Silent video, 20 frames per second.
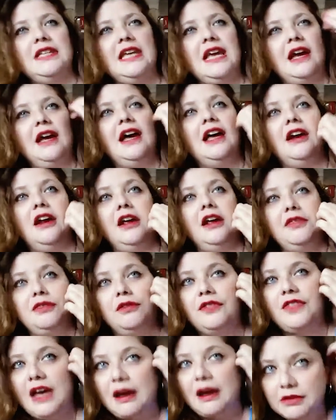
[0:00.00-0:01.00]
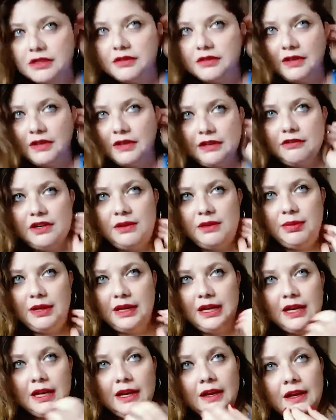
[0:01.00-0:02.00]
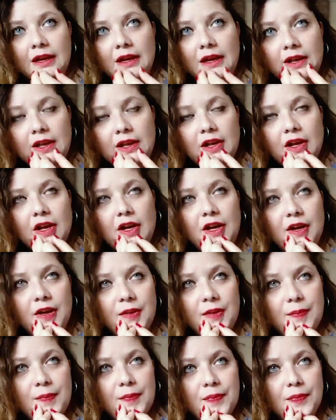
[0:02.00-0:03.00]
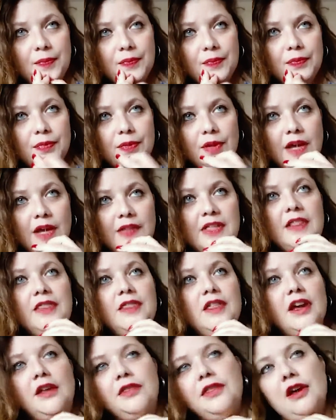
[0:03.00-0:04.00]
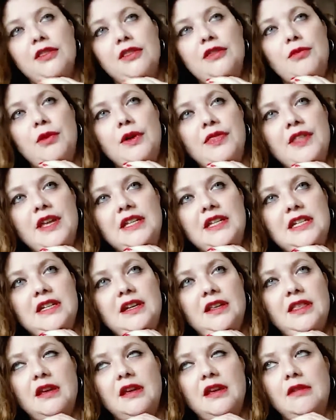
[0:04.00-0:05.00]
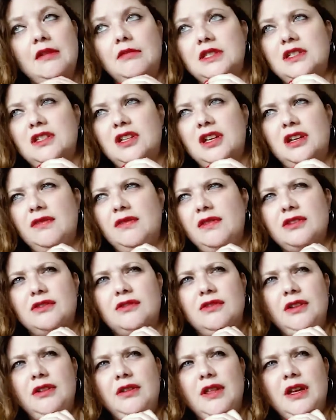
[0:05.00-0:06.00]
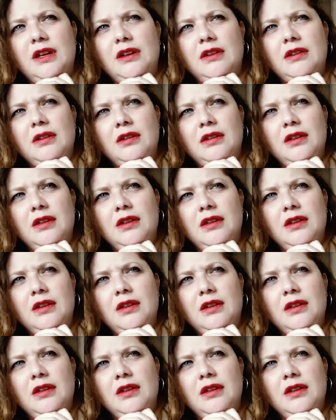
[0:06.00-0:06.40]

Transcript: Yeah, and I thought that was really creepy. And then the other one they did, I think, was The Turn of the Screw. Then.